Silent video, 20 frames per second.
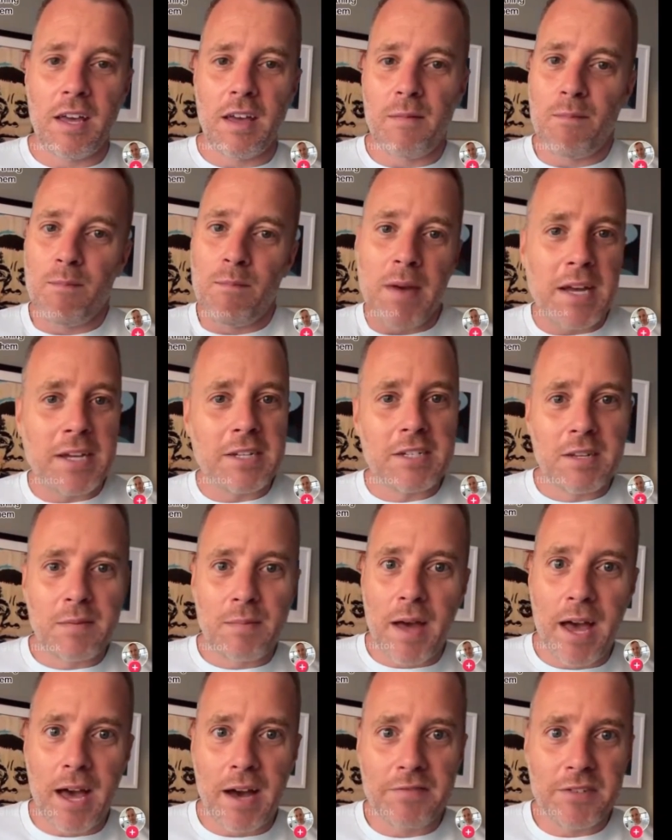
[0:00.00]
it makes them
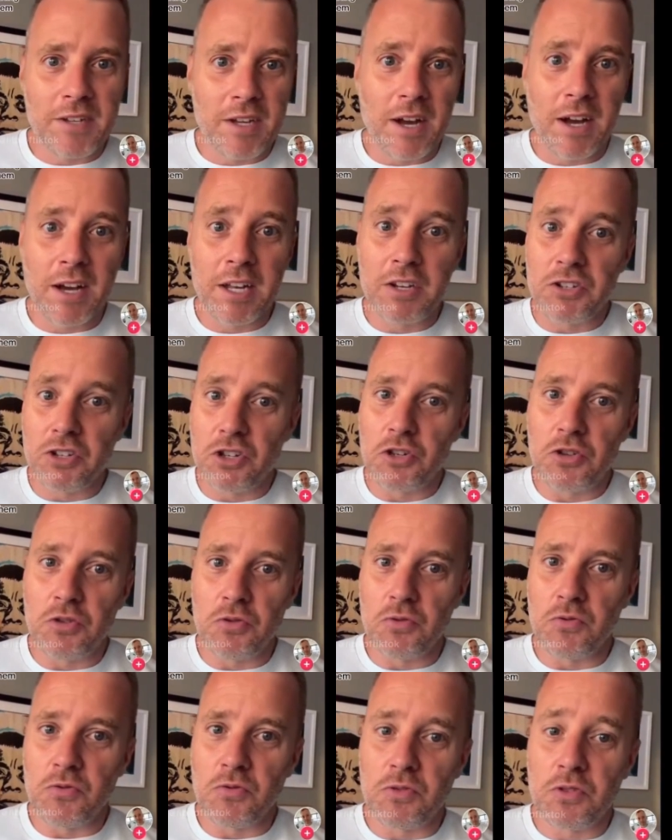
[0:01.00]
have to kind of
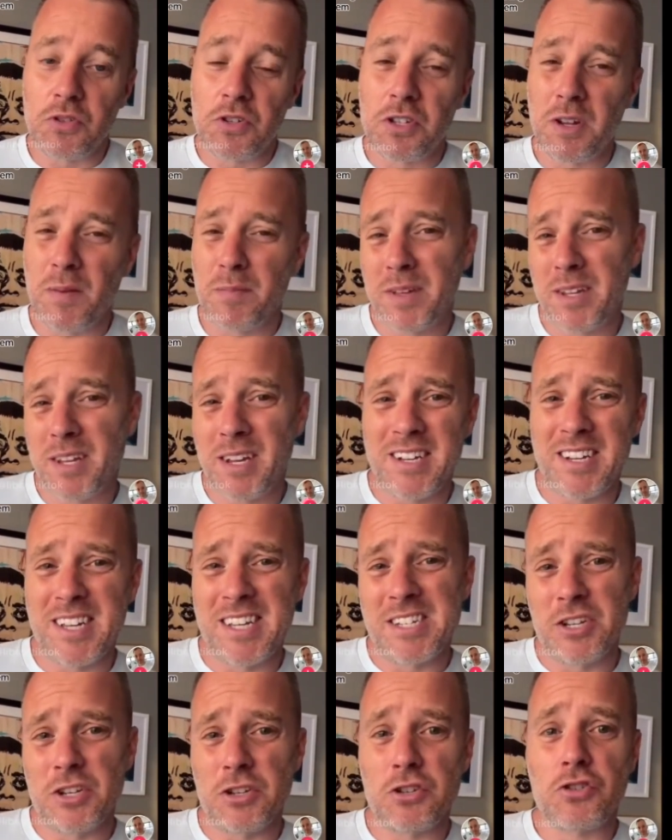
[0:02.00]
choose something that
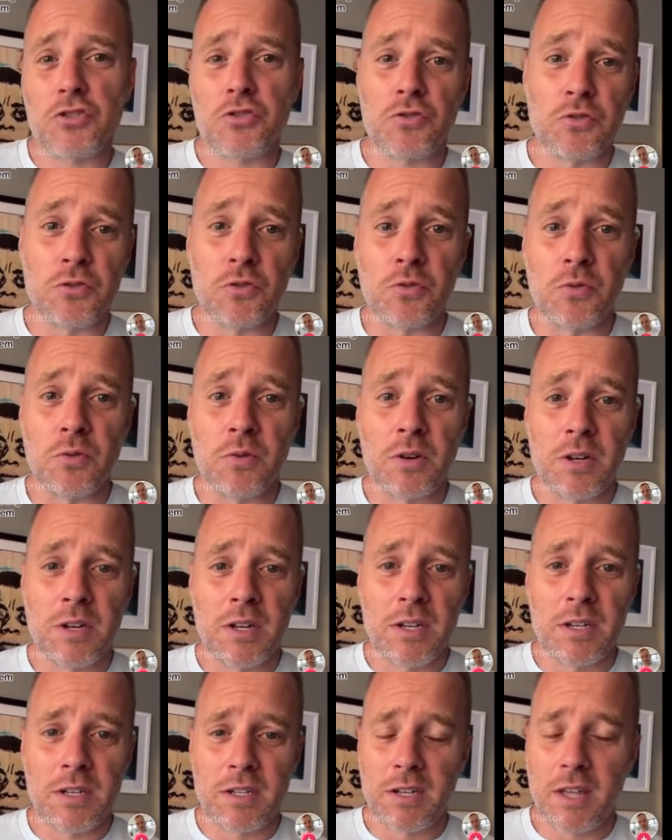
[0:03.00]
isn't true
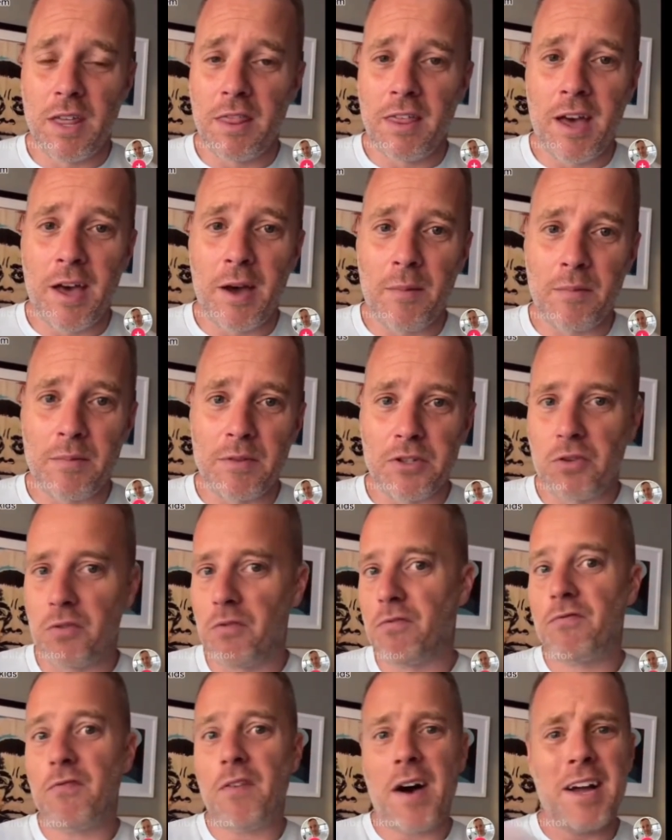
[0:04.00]
to them. So
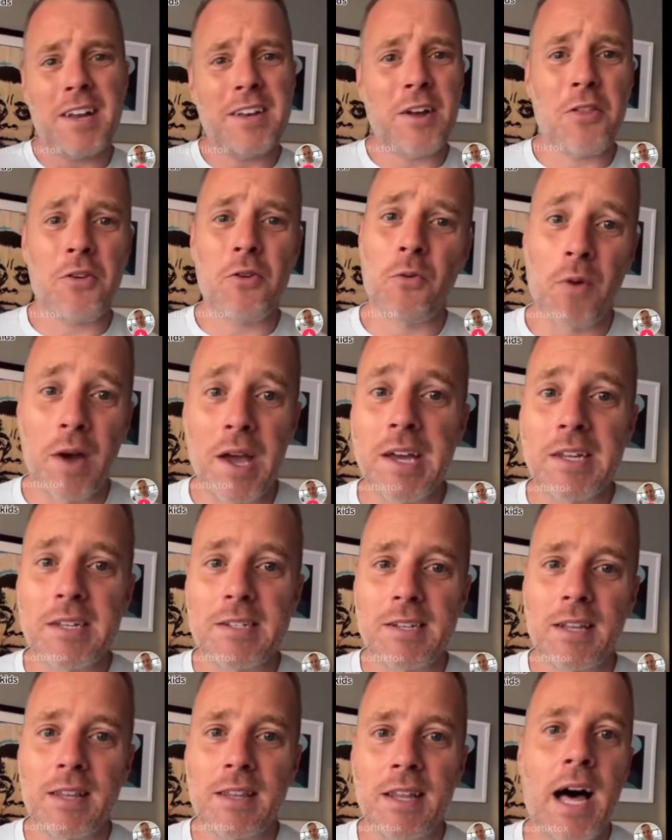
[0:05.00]
find other
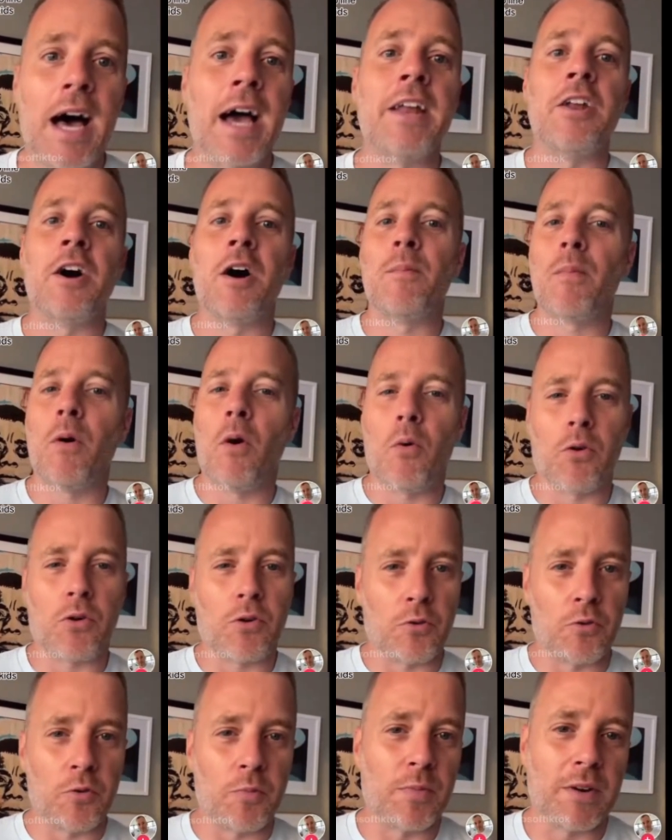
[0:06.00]
ways to line up or
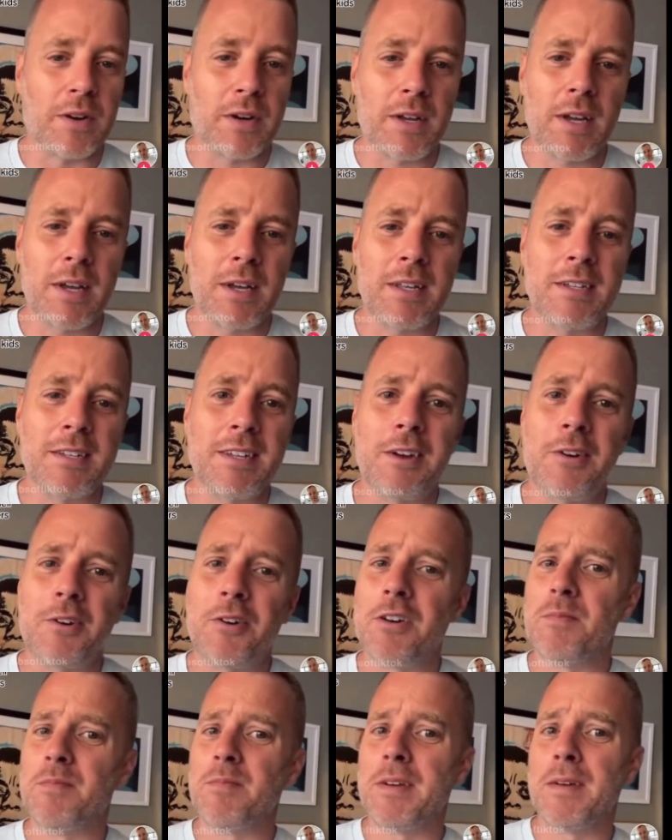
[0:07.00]
group your kids. It
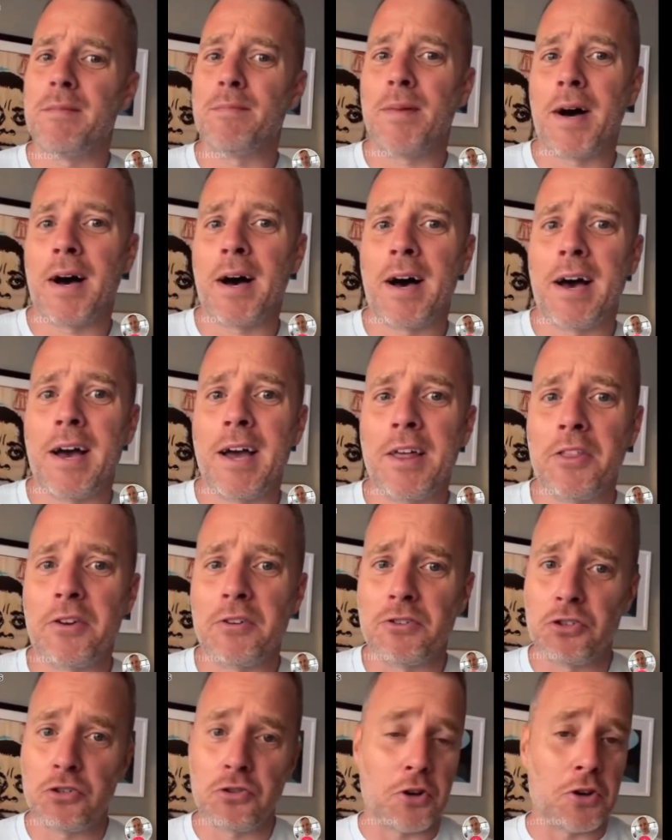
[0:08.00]
could be by
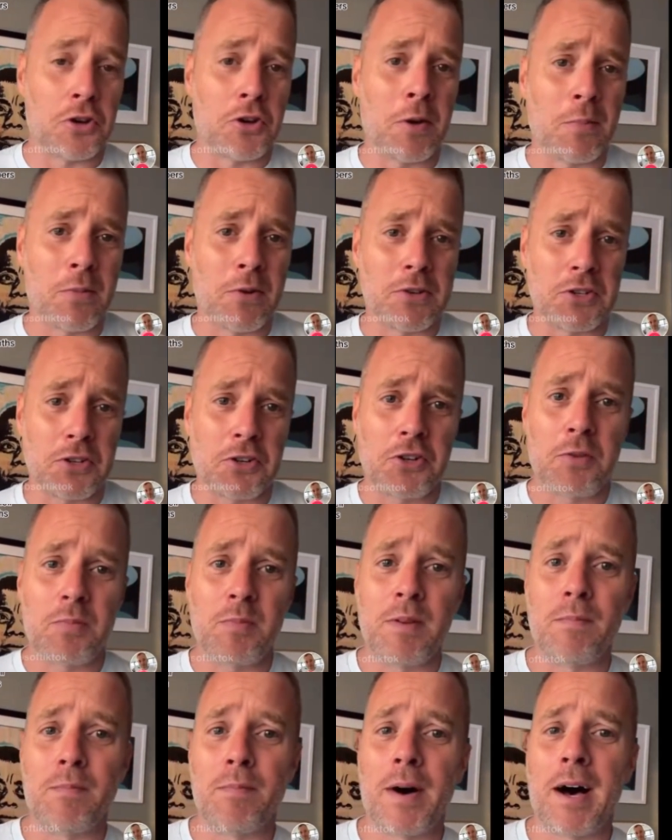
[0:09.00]
their student numbers, it
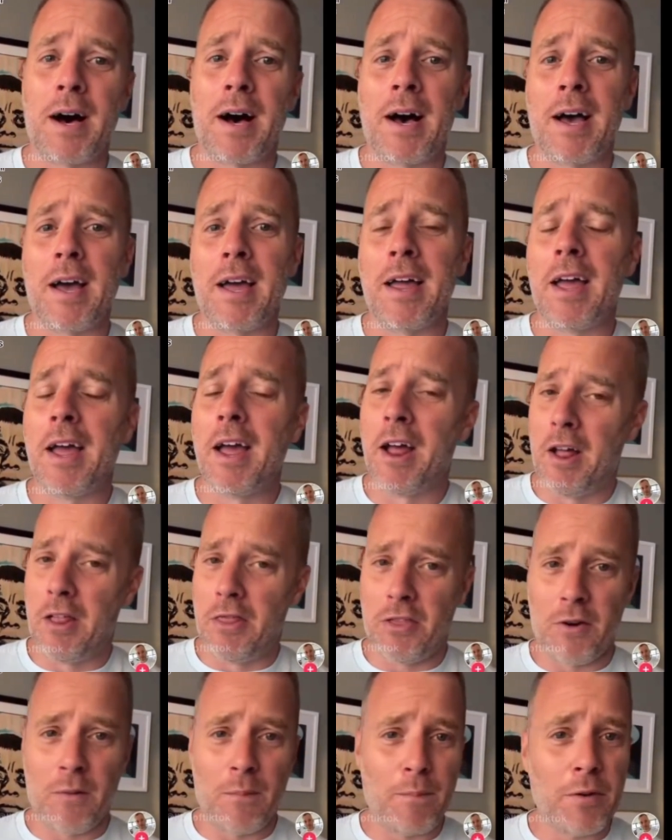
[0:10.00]
could be by
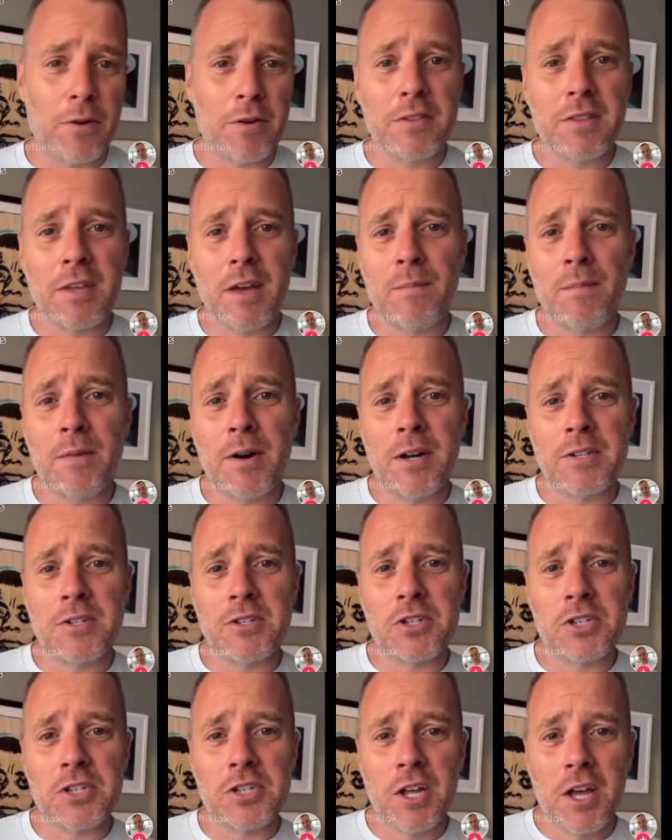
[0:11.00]
their birthday
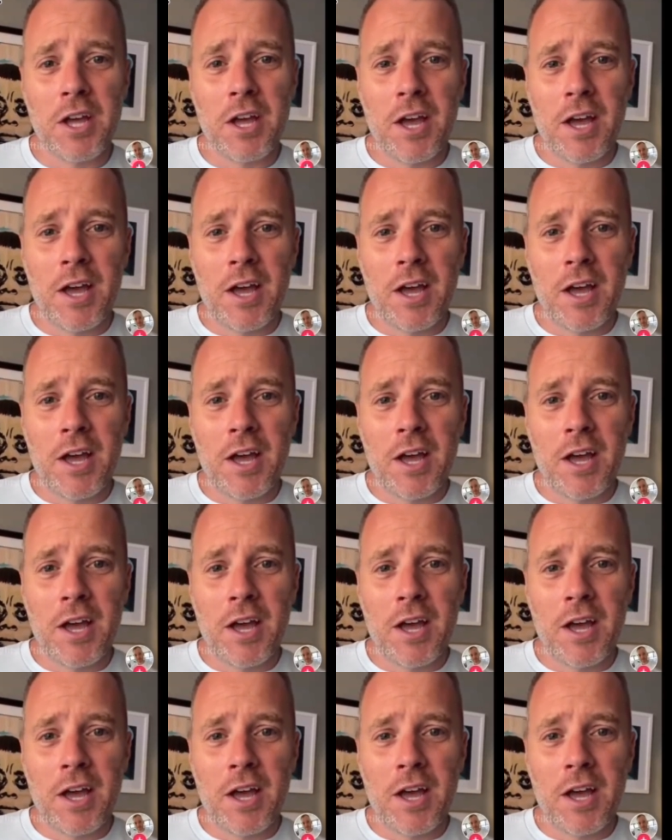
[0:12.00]
months.